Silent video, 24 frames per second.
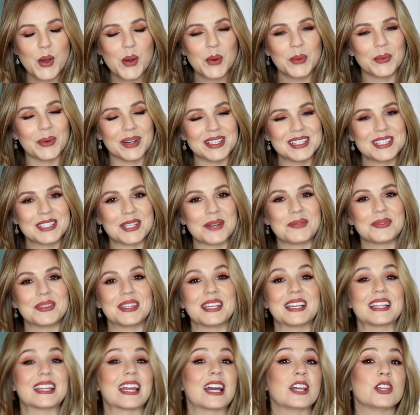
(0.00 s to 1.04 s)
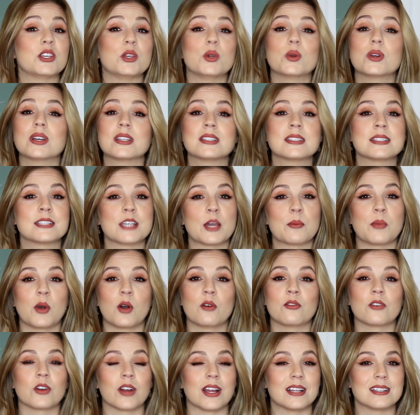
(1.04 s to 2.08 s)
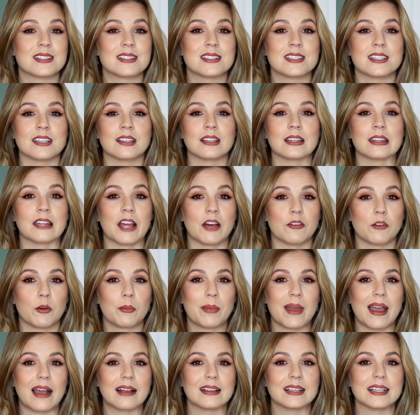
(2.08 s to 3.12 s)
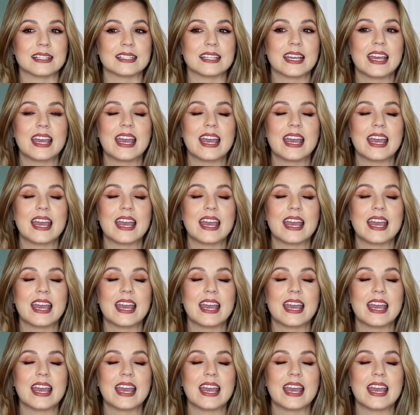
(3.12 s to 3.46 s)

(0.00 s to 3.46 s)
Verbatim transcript: What's something that you could skip over and still love a palette?